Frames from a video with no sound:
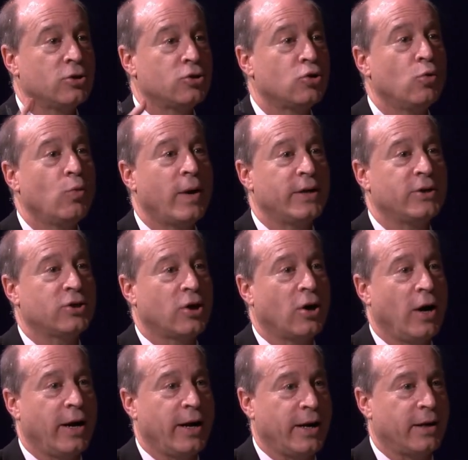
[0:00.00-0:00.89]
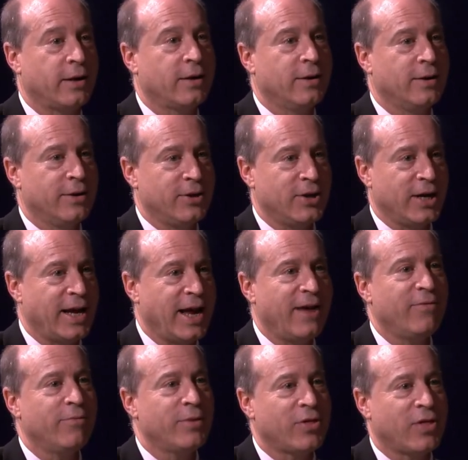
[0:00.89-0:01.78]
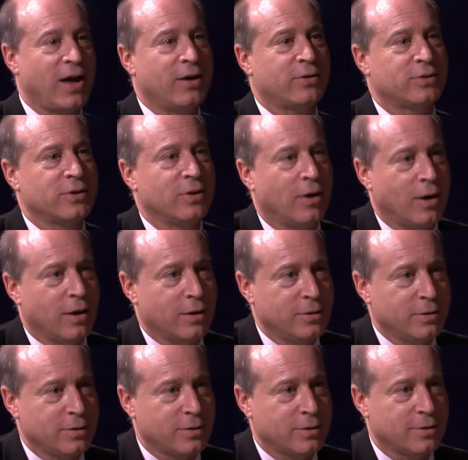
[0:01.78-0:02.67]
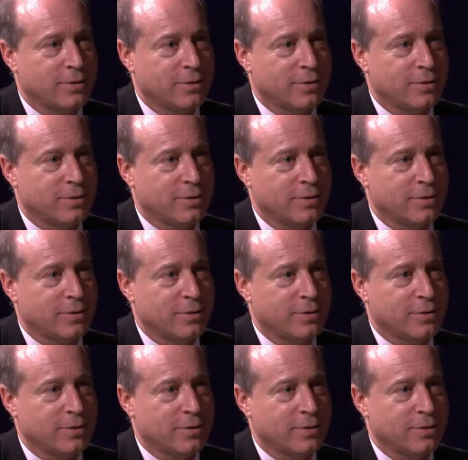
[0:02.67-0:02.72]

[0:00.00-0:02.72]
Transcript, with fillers: Two ways you got it. You gave him $1,000, dollars